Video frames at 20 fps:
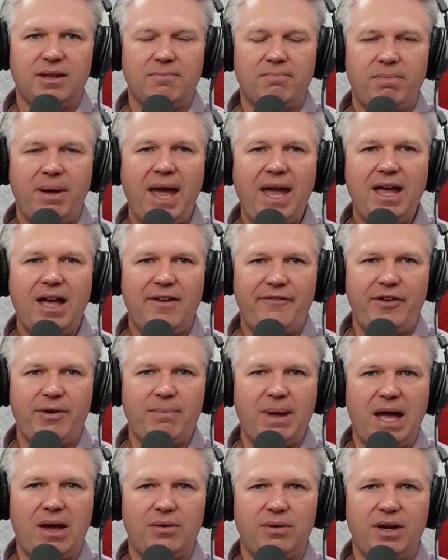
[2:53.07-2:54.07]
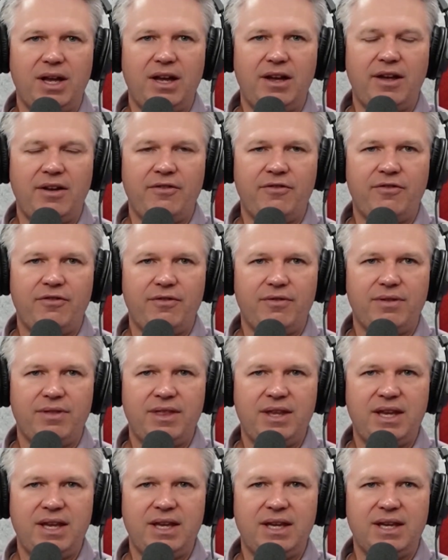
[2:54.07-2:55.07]
payoff amount of
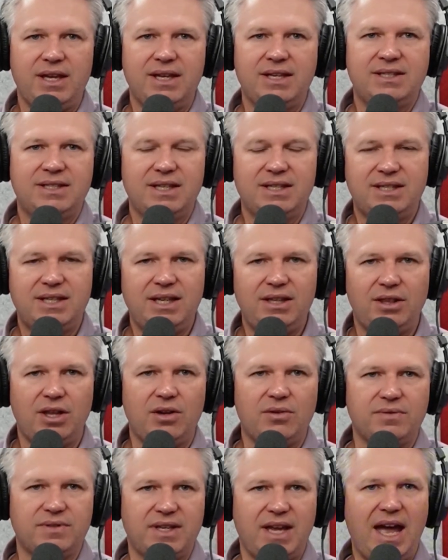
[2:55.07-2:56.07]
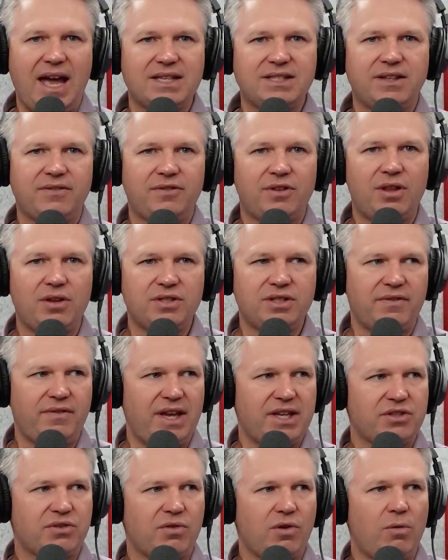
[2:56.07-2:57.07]
the existing loans as of close of
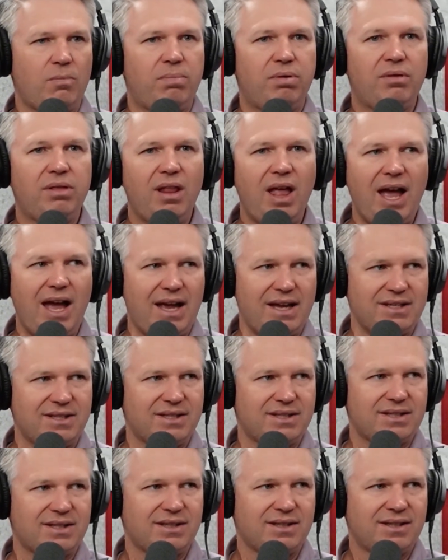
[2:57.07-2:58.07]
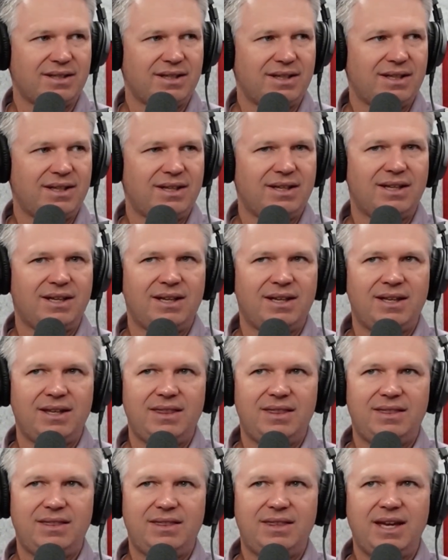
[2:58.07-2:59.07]
escrow, plus
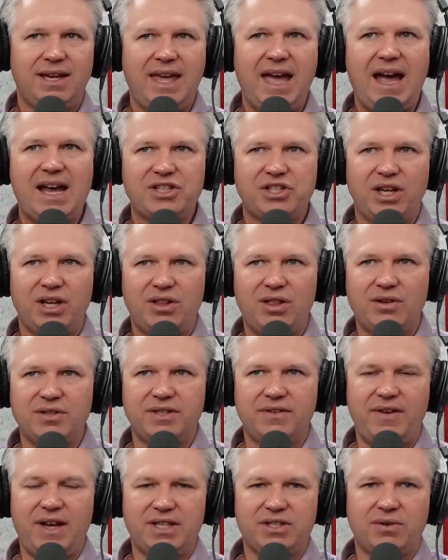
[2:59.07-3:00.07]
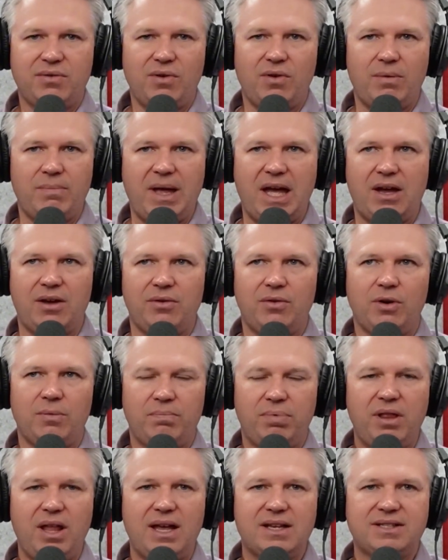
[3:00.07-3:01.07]
the cash at close of escrow amount, or
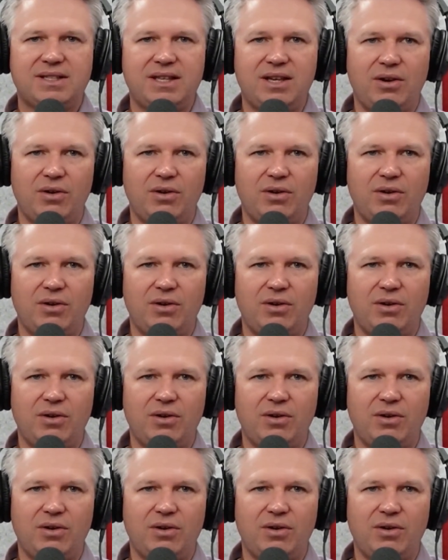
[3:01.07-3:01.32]
plus the